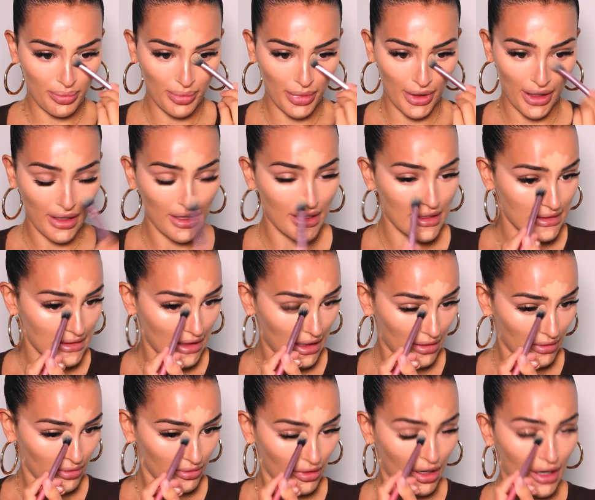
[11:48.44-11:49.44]
bit is
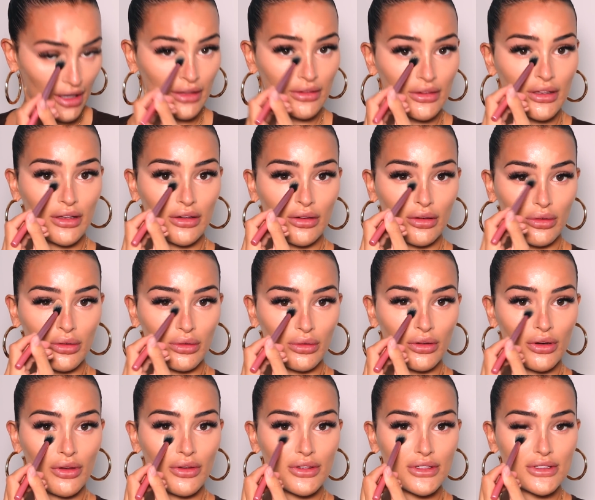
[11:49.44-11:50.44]
like right in the inner
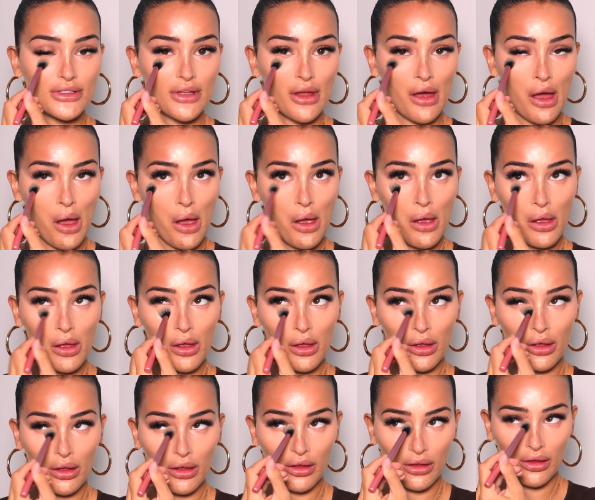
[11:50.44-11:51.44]
corner, just there.
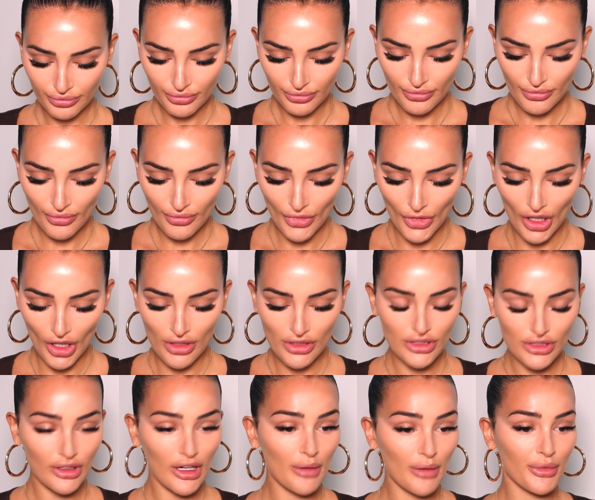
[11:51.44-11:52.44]

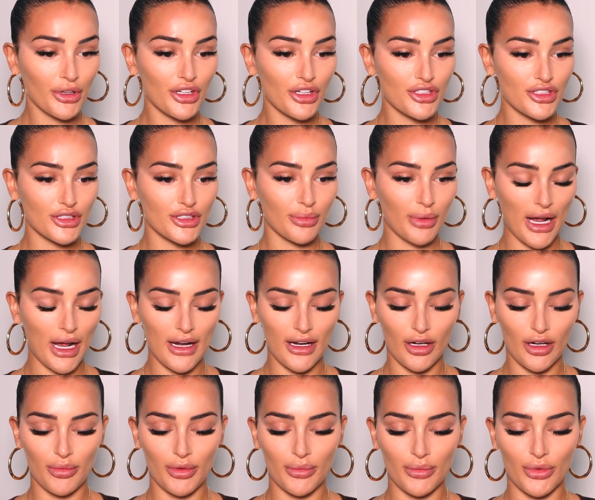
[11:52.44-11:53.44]
So I'm going to just apply a
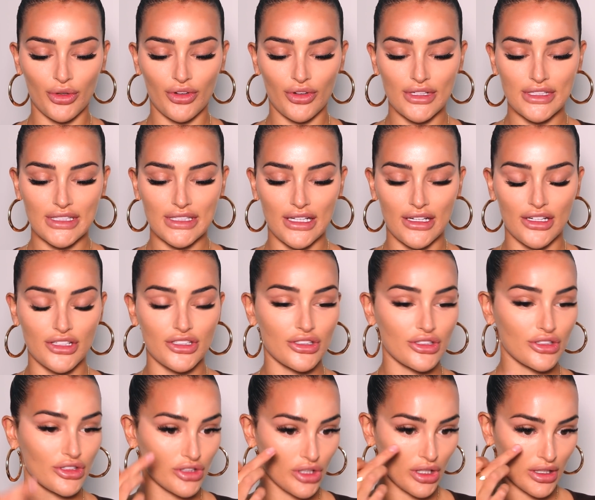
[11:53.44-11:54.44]
little bit more concealer just
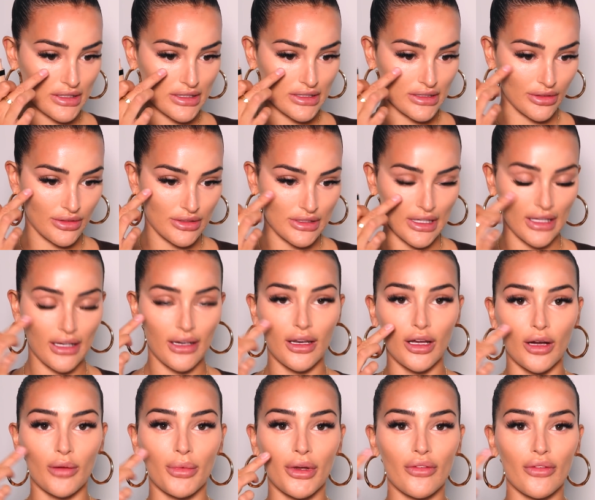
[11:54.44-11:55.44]
because you can still see a
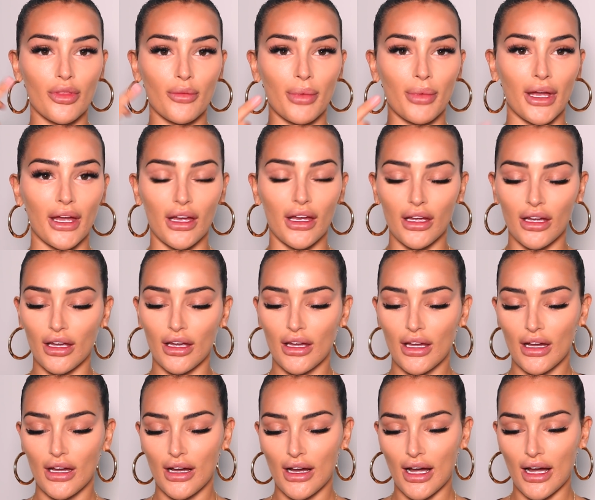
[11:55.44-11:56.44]
little bit of the pink.
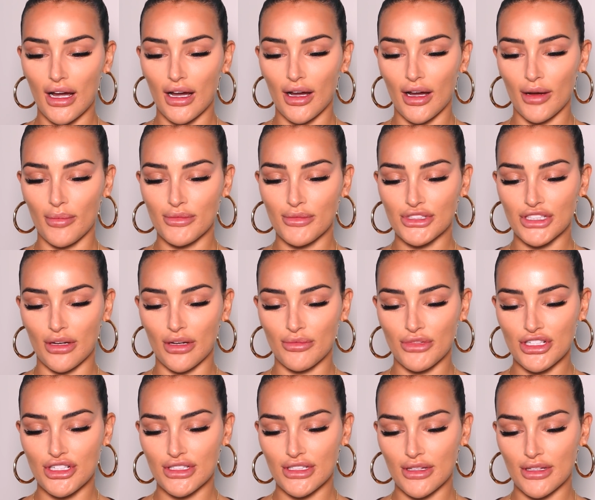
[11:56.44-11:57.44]
So I'm
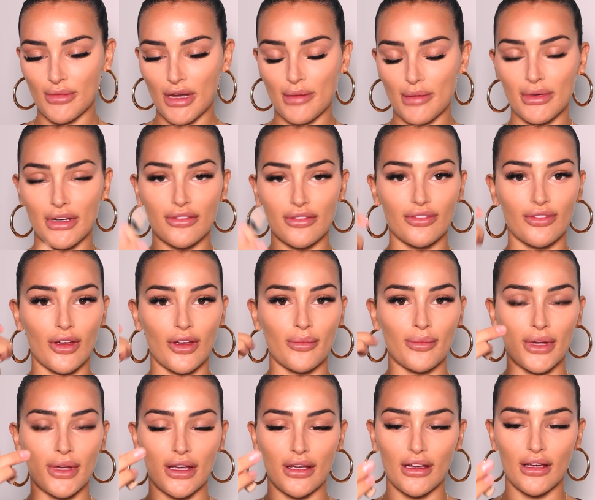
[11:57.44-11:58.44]
using the Maybelline Fit
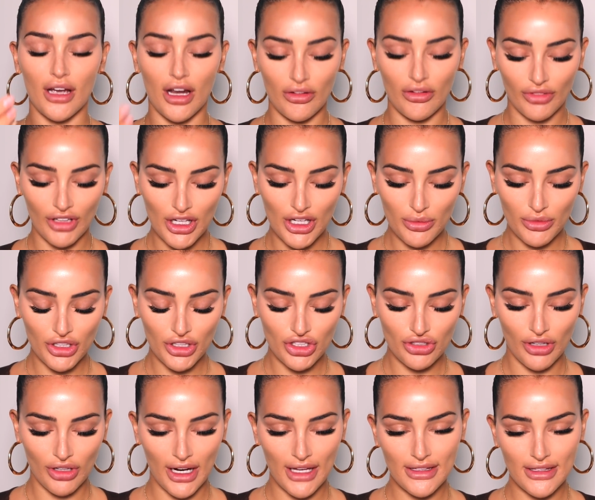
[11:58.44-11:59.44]
Me. I really want to
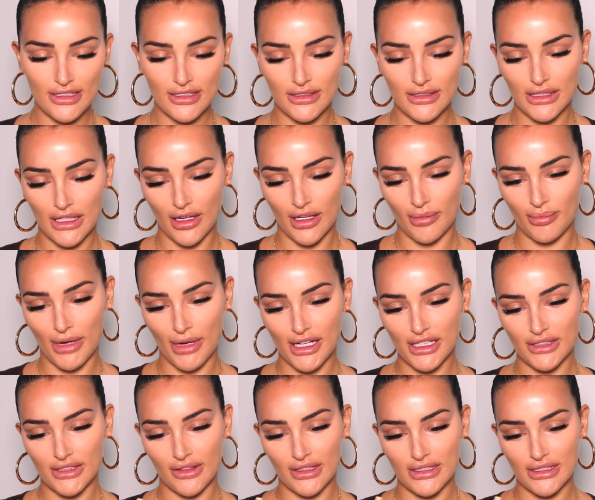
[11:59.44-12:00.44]
try this
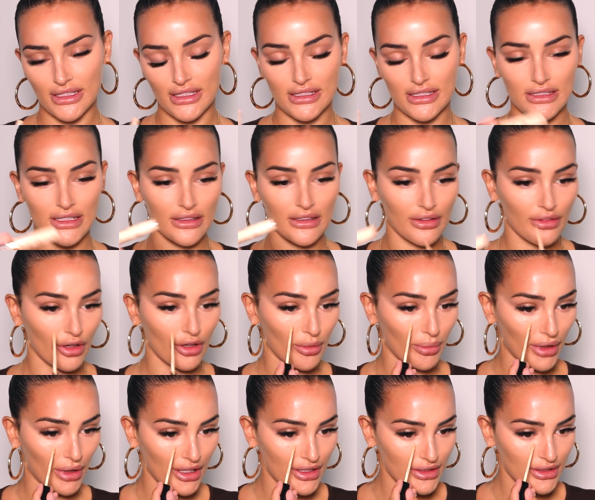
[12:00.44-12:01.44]
Max Factor concealer though,
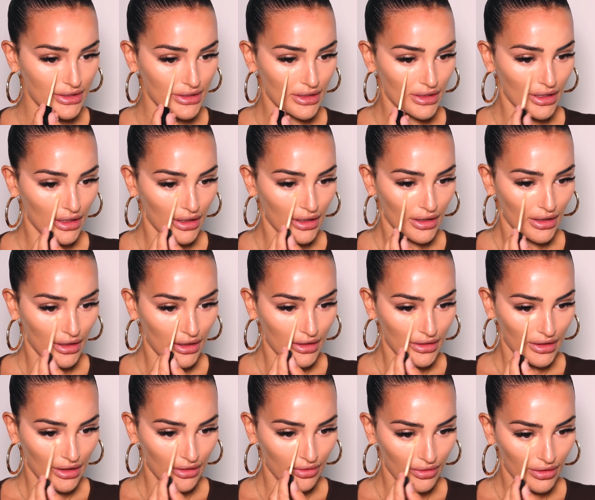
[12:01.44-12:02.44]
but I just
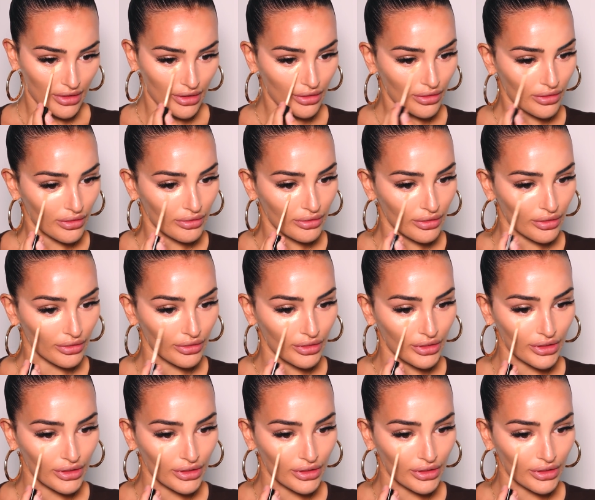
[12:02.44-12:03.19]
definitely got the wrong